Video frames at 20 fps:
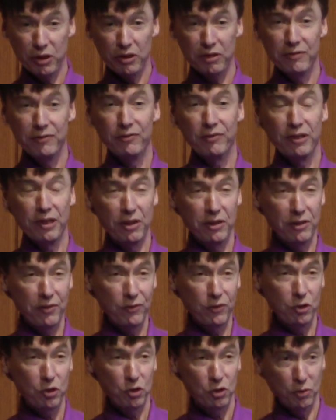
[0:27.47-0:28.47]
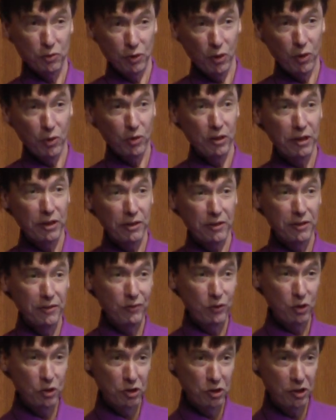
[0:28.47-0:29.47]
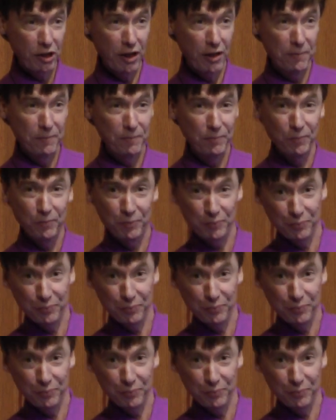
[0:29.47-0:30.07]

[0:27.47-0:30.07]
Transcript: couldn't fill the first row here the first time.